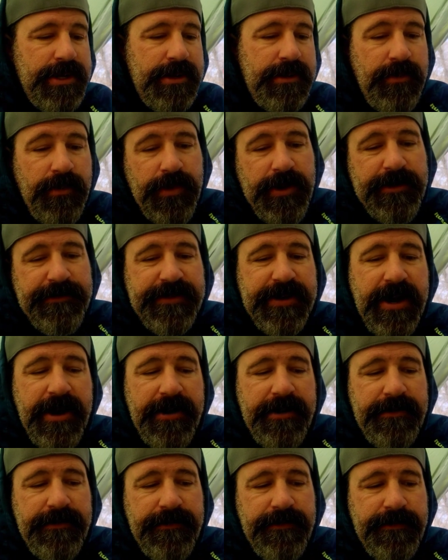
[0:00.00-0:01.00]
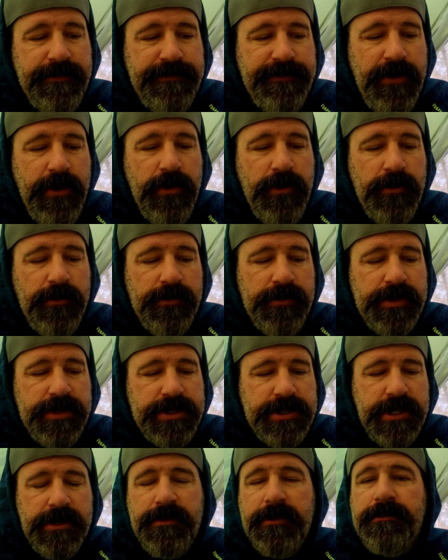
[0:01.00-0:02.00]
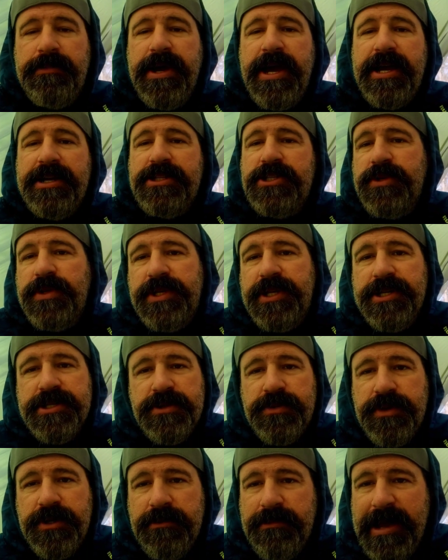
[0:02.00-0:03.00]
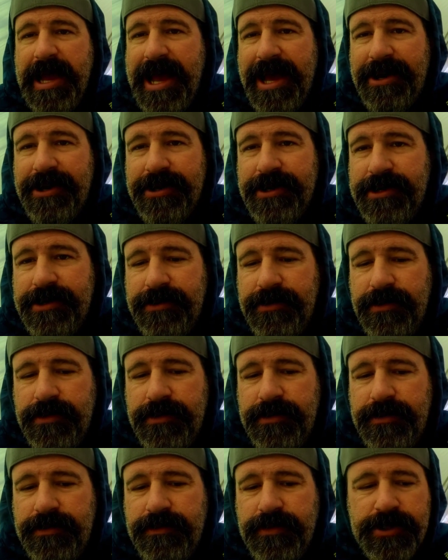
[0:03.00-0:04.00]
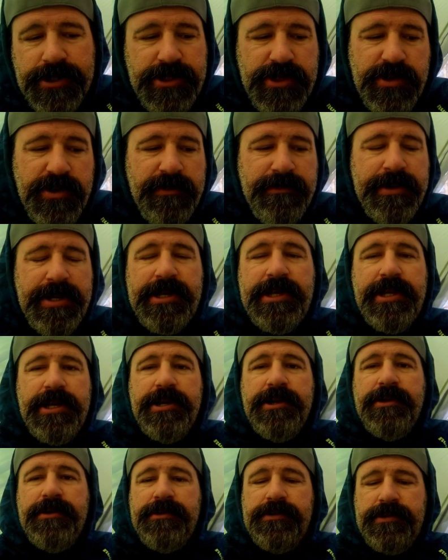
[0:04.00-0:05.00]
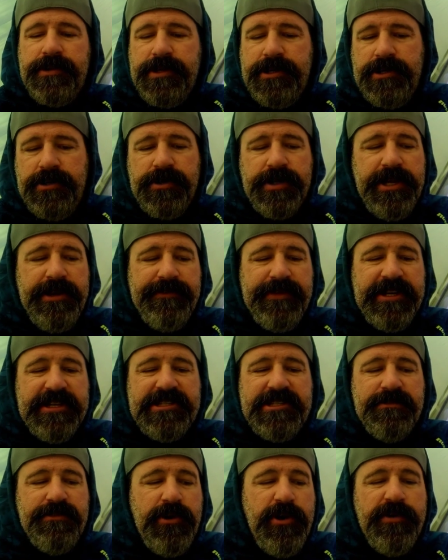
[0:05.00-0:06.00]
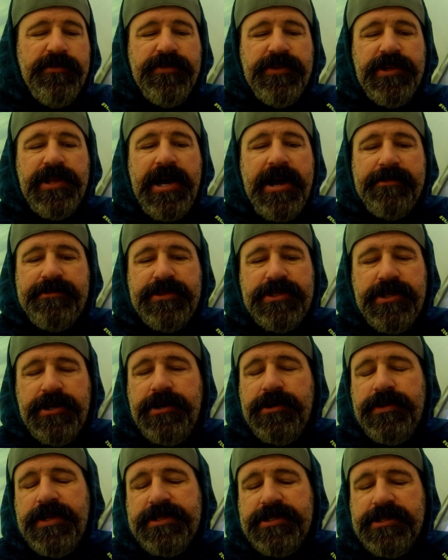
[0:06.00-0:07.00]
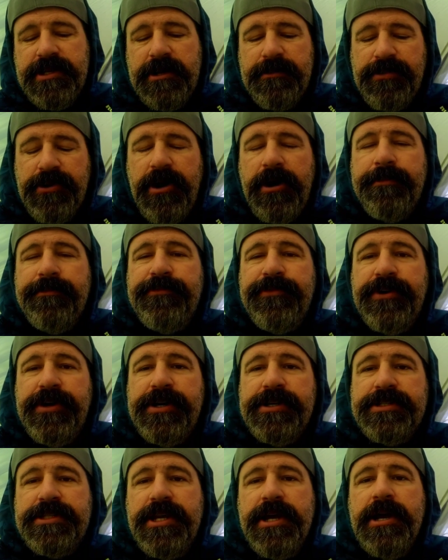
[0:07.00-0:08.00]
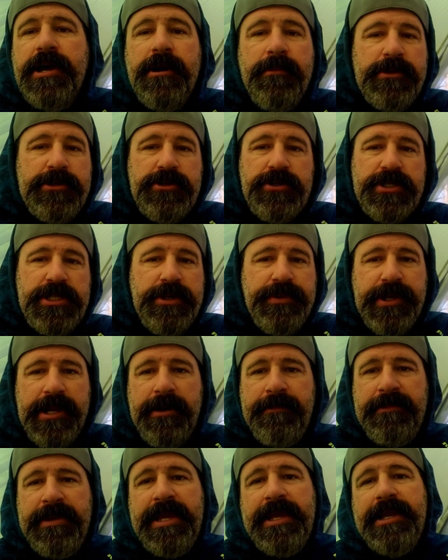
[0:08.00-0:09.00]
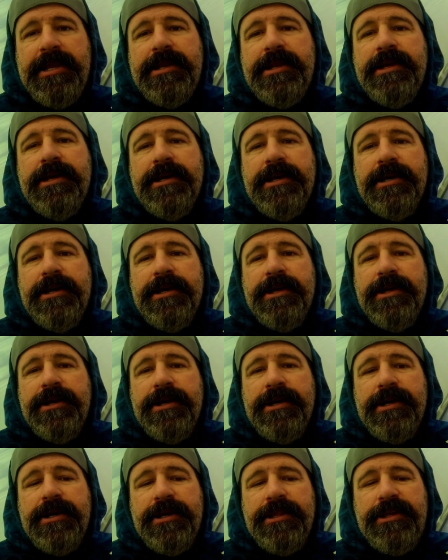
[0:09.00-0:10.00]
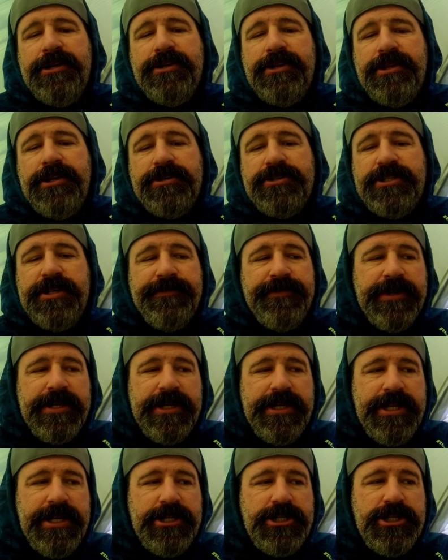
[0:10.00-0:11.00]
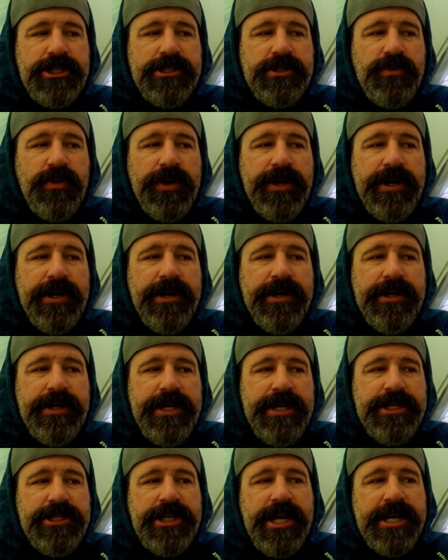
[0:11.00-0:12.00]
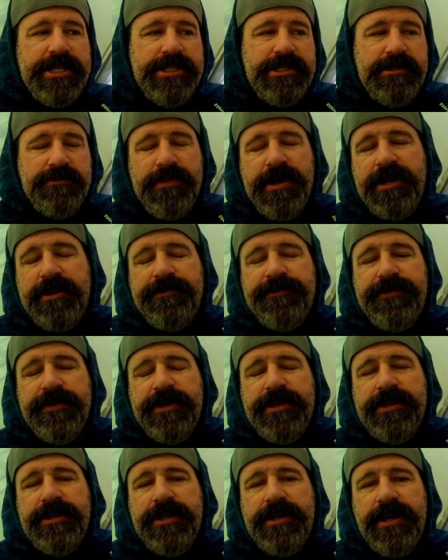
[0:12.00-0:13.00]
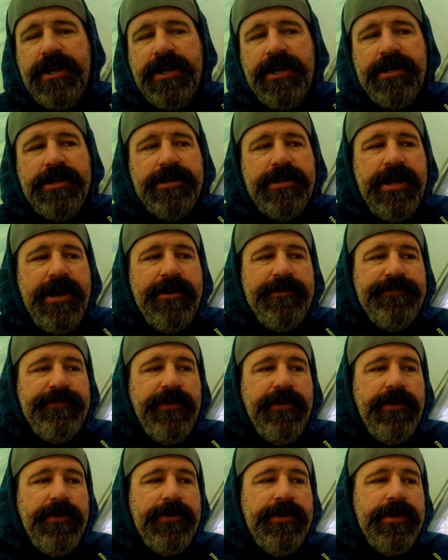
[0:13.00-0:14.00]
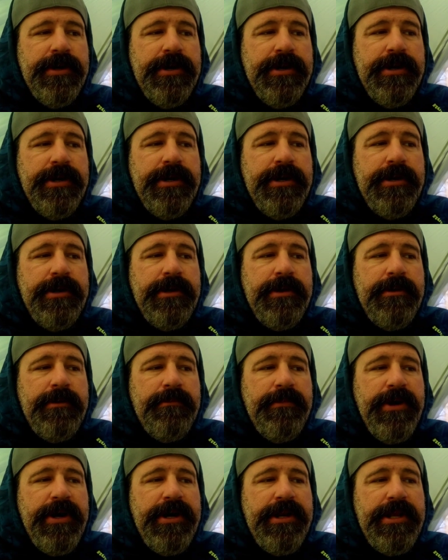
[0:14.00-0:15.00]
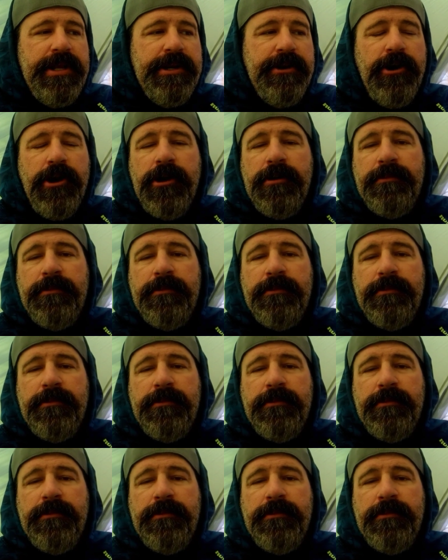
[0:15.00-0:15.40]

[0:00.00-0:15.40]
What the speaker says: we've got foam sleeping pads, so it doesn't really matter. With two of them in here, you'll even get some overlap, so that's not a problem for us. But you see what I mean? There's different conditions where each has its benefit and downfall. But in our